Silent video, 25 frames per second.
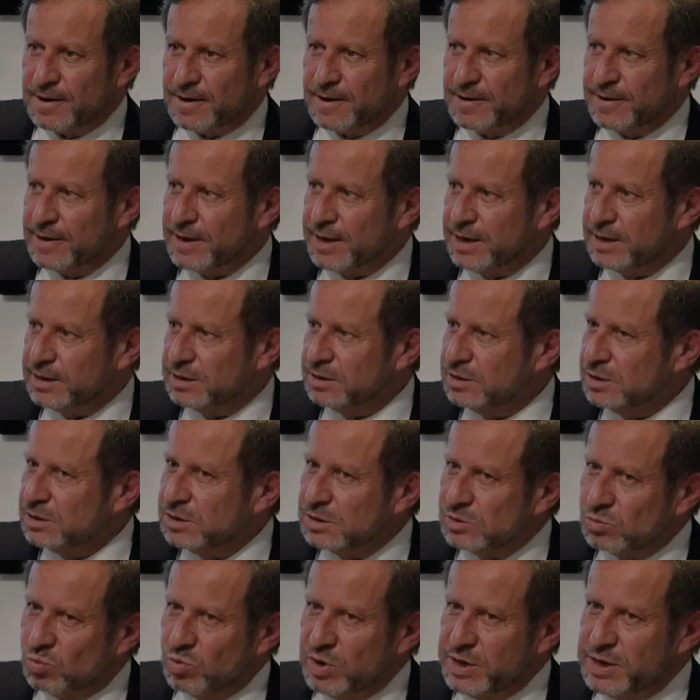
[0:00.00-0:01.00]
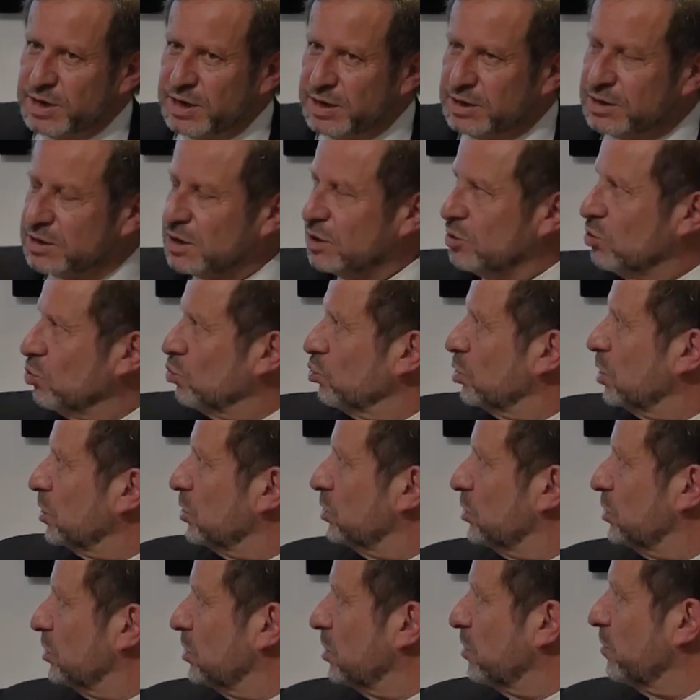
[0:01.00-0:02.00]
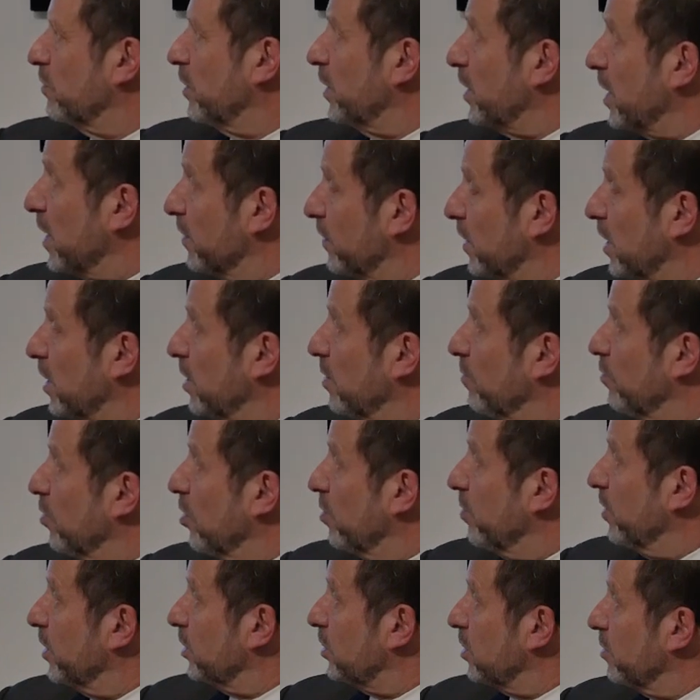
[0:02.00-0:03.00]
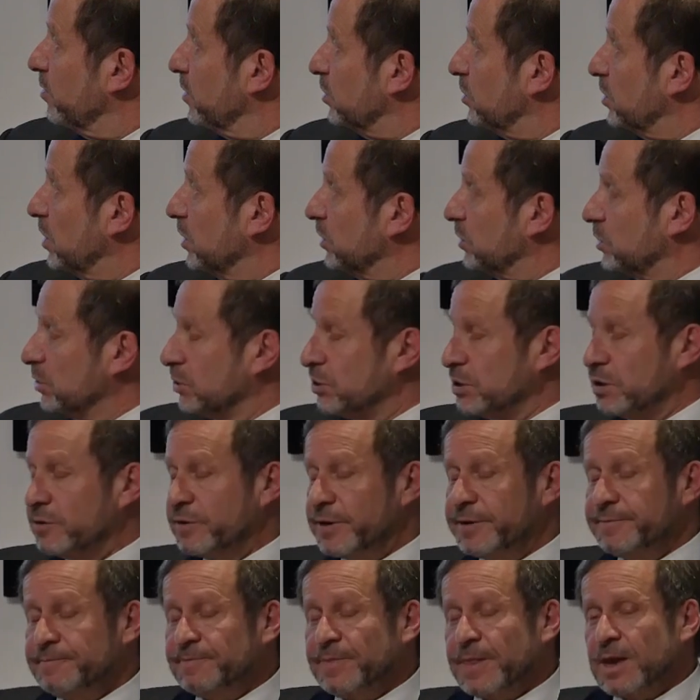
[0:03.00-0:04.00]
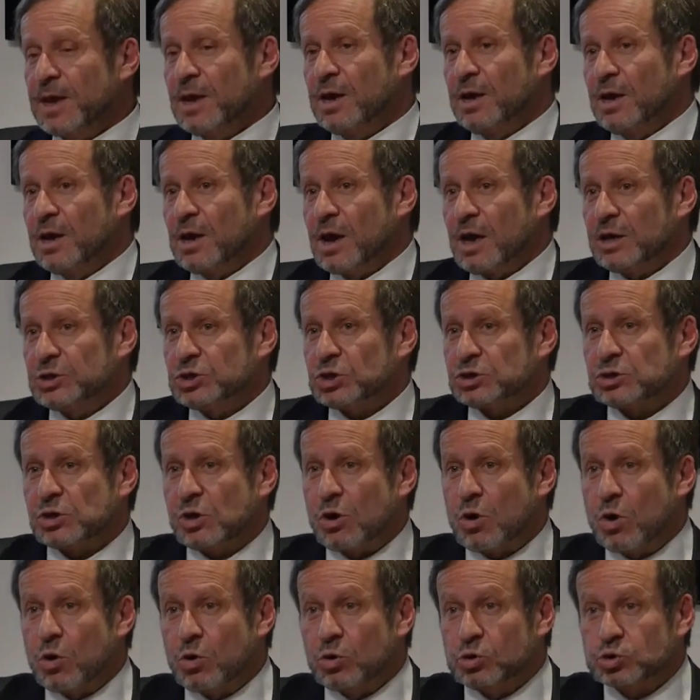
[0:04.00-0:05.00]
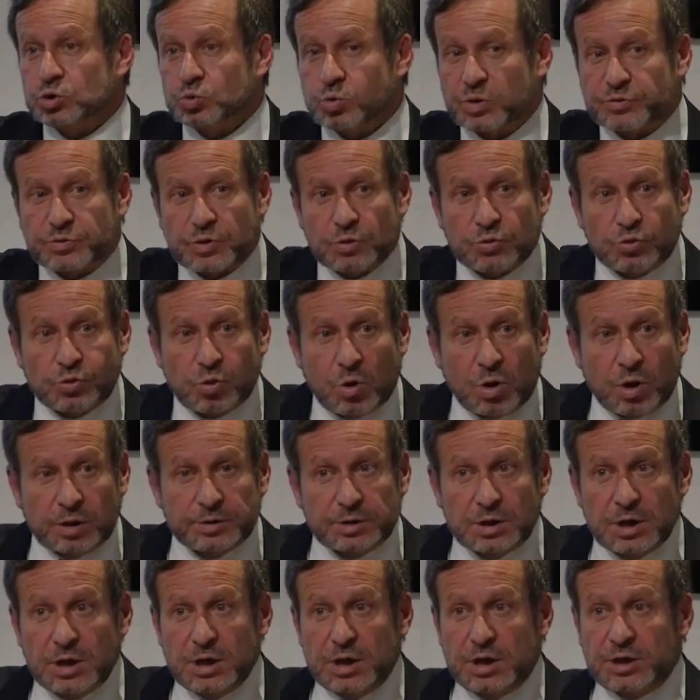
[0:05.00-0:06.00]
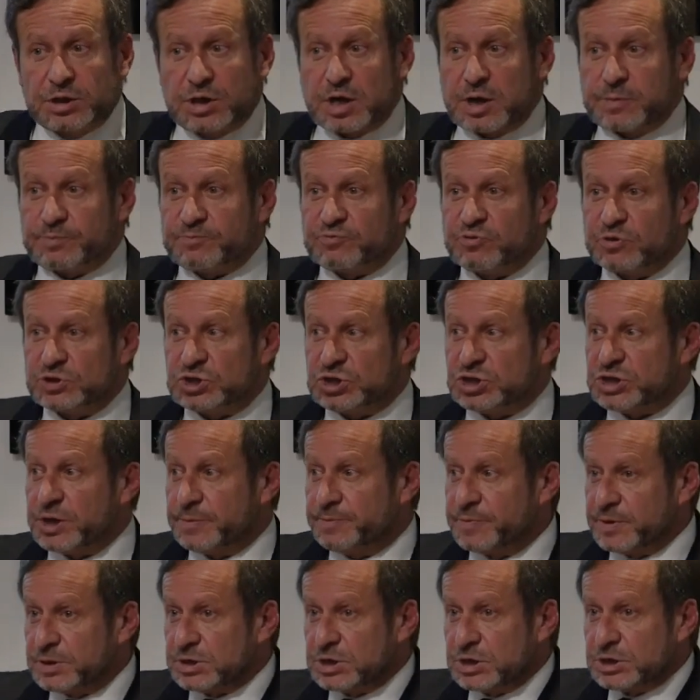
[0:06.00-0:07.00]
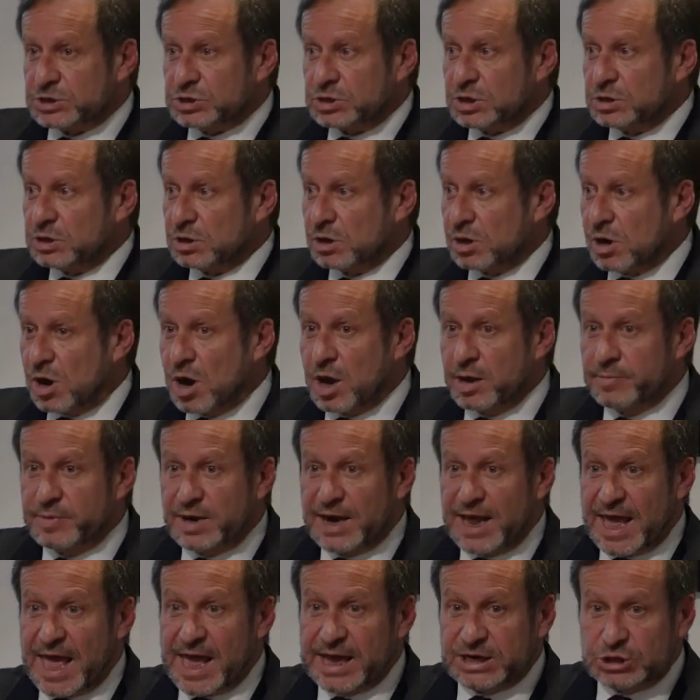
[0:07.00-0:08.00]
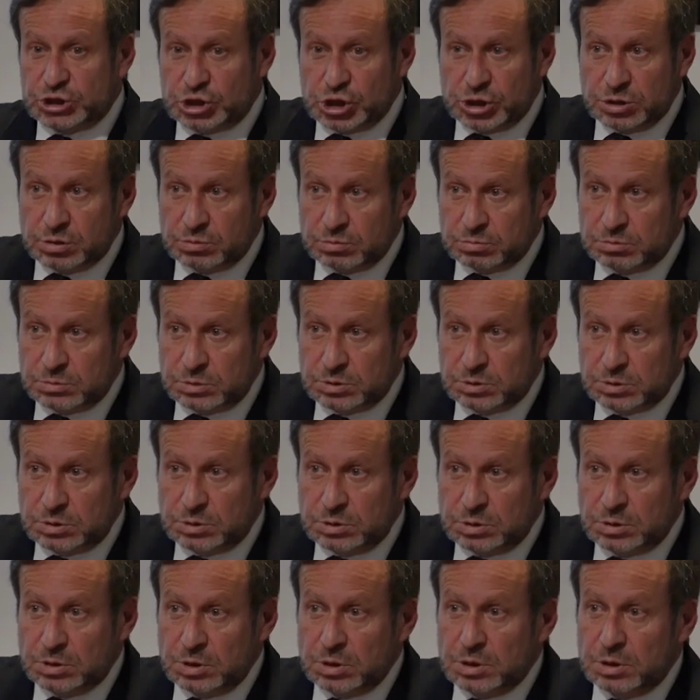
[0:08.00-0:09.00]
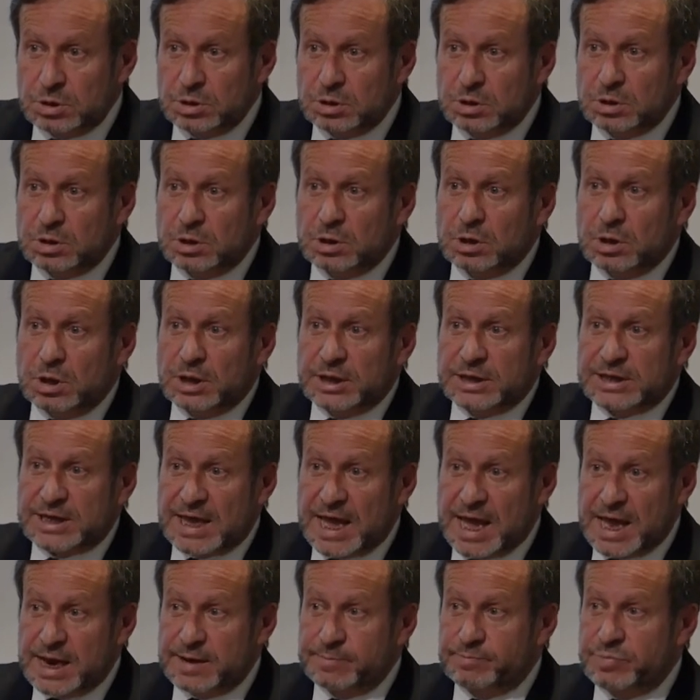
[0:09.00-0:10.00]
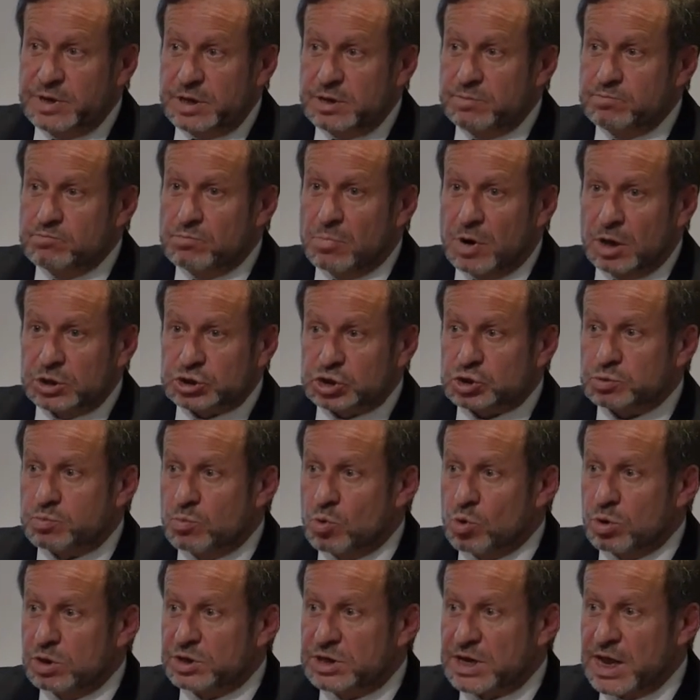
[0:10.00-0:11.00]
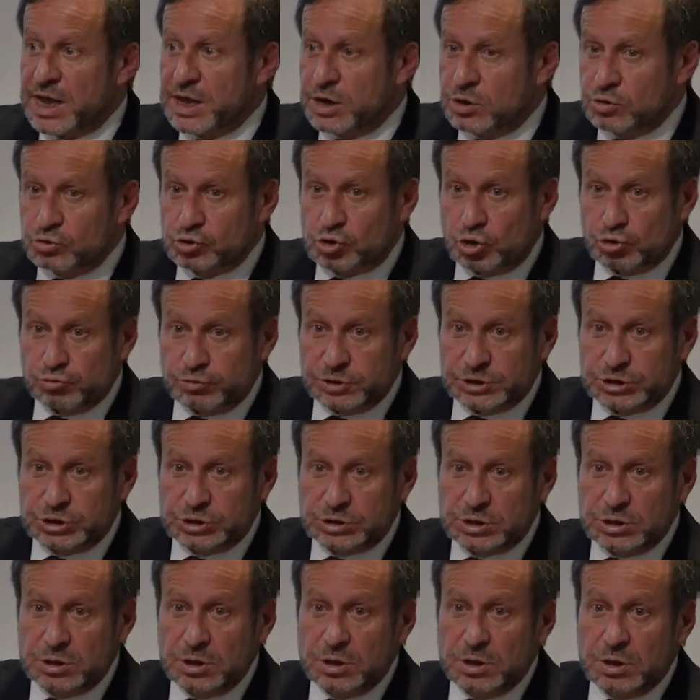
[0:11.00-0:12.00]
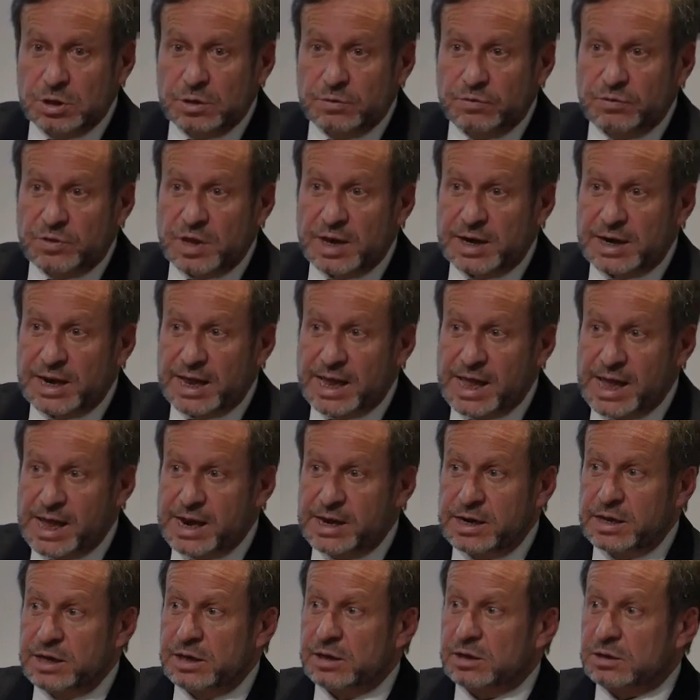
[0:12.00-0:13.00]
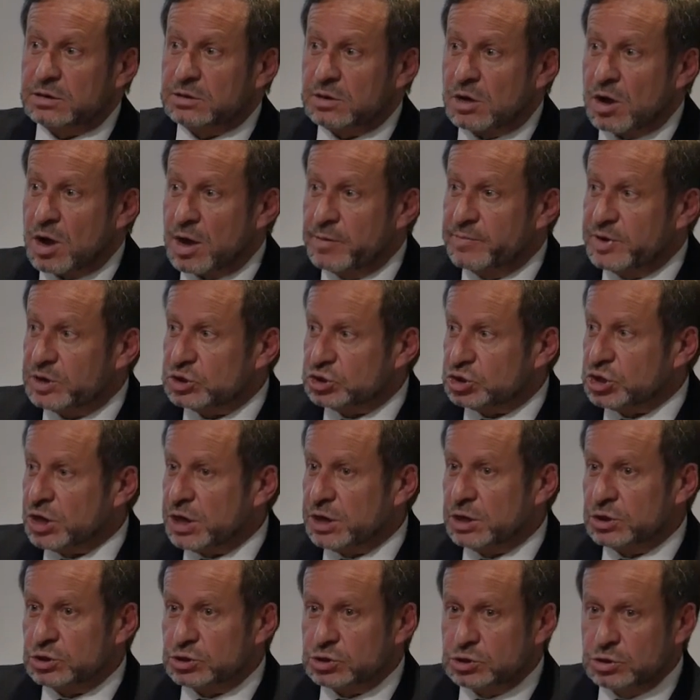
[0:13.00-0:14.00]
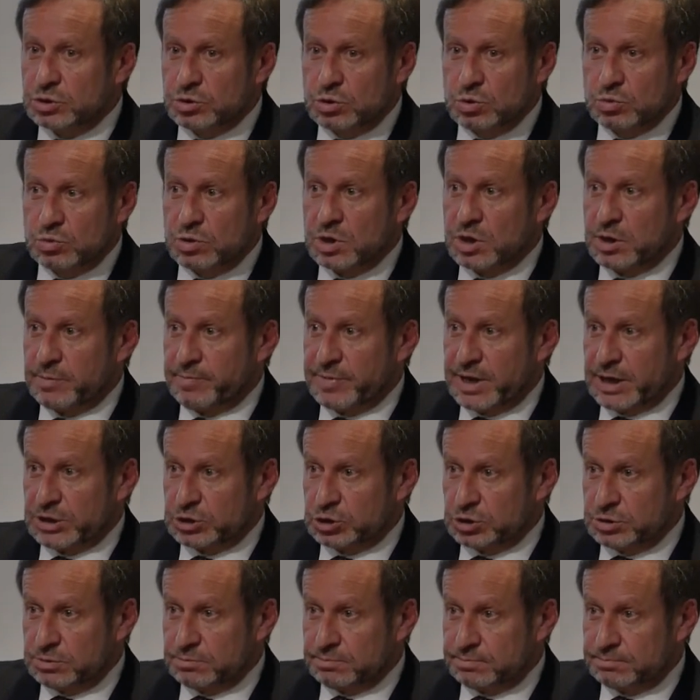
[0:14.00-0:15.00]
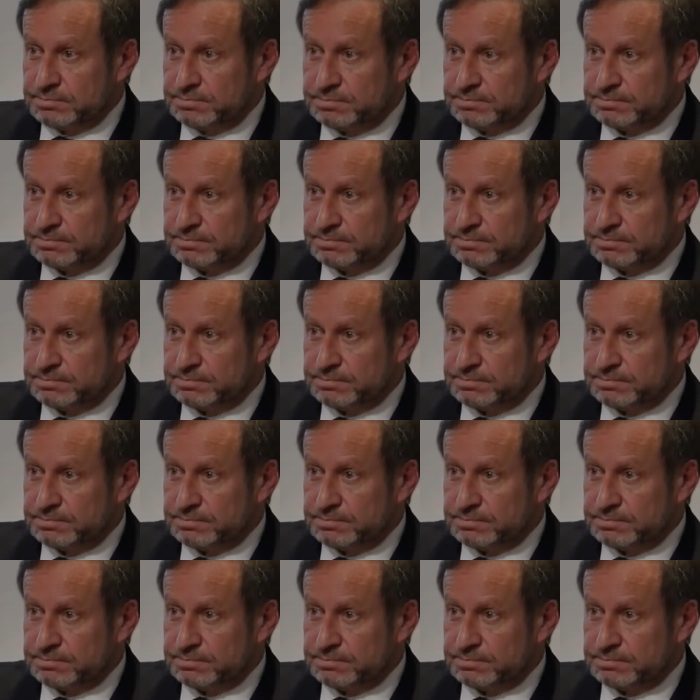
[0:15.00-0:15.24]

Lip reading: And we need to do this, all right? And then implement them as necessary. I'll just close with the thought that precipitous climate action can be much more dangerous than any climate change you can imagine.